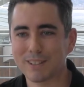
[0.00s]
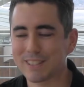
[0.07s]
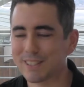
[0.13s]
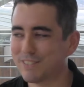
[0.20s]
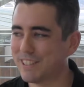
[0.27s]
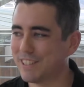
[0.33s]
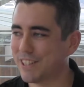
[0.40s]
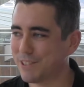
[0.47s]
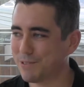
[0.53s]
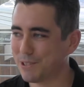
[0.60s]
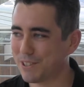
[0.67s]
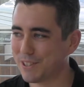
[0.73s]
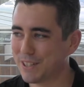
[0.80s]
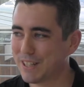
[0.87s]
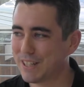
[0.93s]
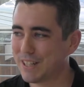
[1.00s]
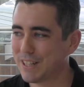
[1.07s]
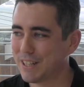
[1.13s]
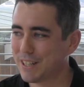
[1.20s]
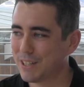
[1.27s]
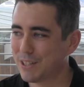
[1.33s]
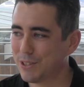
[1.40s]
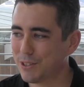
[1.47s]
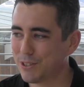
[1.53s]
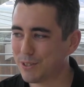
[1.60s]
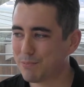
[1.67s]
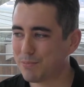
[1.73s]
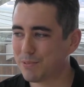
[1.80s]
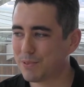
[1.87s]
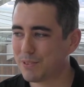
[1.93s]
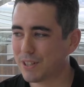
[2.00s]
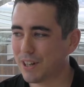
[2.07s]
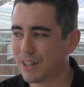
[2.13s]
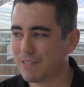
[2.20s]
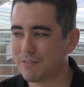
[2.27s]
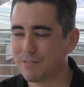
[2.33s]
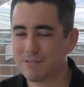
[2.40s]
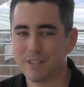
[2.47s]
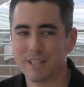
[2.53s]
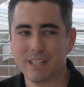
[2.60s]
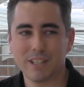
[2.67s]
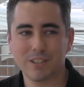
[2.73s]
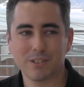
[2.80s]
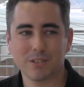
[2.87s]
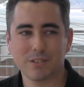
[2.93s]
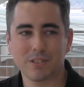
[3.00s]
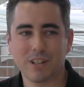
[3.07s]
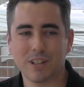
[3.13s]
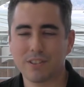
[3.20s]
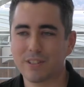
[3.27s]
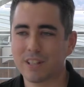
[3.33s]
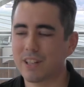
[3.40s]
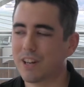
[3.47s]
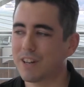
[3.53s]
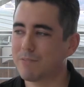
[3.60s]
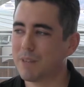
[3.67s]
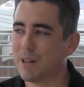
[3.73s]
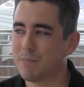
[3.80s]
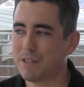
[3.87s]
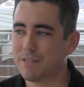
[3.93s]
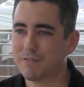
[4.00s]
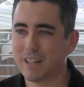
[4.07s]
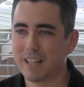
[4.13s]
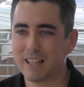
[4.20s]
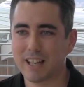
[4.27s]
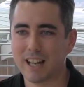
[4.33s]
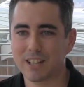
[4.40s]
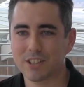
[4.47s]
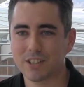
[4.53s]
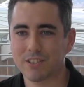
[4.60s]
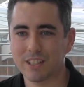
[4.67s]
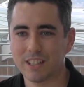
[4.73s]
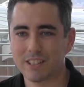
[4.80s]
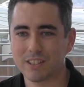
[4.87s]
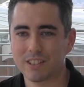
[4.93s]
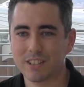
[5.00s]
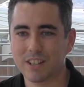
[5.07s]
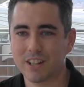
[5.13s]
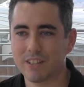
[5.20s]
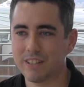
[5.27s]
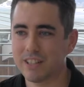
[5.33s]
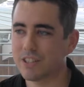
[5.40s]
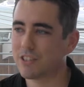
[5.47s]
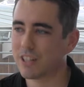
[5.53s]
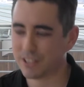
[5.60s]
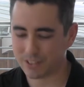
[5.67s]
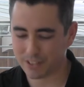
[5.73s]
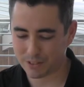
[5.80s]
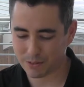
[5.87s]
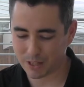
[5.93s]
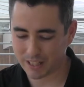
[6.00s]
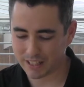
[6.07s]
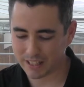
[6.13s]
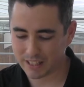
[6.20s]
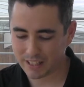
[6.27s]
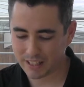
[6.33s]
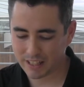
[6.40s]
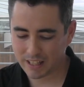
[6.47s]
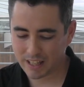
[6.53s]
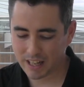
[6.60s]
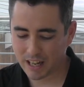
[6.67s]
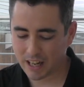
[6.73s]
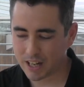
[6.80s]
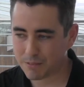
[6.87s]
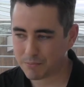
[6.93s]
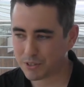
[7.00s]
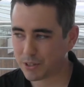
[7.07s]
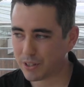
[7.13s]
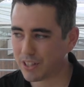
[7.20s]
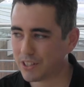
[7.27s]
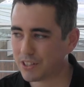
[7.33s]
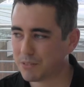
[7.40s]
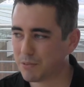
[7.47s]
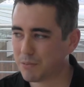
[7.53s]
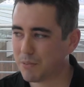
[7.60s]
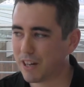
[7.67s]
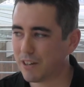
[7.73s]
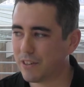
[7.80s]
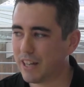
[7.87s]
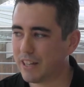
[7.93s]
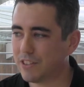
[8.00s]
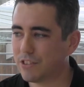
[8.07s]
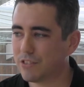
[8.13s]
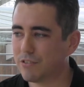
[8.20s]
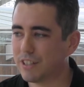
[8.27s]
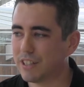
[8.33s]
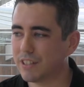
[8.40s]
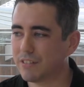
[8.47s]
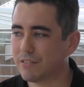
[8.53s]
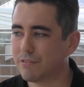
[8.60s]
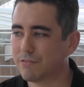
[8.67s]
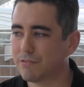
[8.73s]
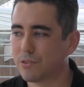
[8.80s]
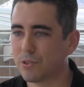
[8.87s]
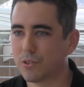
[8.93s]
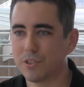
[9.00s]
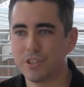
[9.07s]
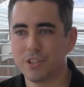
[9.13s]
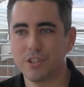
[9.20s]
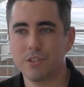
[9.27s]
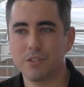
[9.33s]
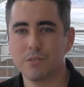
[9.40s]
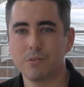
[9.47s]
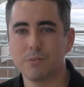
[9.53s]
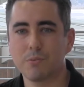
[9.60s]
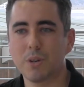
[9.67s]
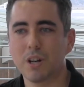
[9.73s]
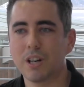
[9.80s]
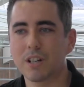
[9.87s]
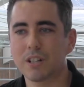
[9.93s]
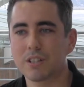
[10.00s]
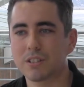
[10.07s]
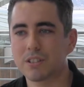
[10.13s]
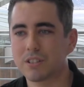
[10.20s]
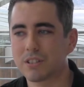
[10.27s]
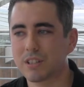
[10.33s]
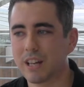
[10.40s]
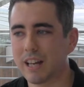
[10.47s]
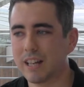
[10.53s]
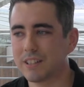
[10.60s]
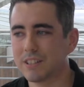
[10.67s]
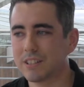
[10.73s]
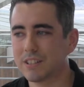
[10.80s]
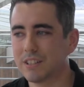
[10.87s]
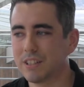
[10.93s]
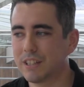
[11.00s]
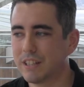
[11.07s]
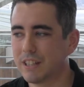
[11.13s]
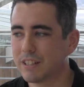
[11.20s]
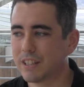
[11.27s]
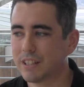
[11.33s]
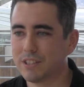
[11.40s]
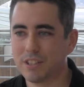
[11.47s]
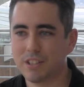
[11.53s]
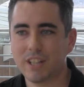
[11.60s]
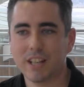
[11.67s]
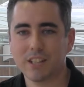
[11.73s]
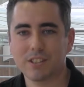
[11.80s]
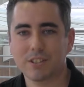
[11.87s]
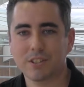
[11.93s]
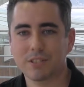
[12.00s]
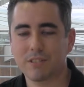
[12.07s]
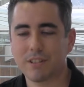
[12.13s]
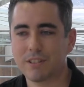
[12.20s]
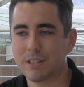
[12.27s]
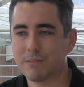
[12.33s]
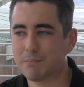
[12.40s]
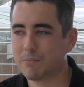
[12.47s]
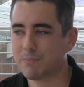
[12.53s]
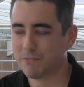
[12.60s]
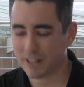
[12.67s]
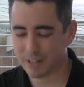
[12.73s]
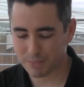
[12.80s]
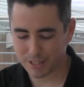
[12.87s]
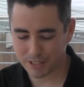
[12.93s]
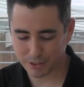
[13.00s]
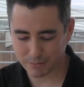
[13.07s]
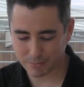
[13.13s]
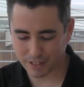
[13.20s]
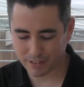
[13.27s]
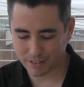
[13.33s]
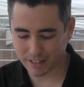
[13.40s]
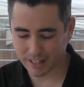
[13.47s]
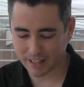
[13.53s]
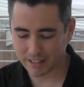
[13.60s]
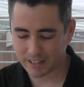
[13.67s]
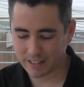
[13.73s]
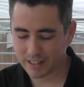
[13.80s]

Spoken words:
I didn't really know what Europe kind of really is, or I thought it kind of might be a fake category in a kind of interesting way. So I asked them about entering 4 new works, and they said yes. I was very, very pleased about that.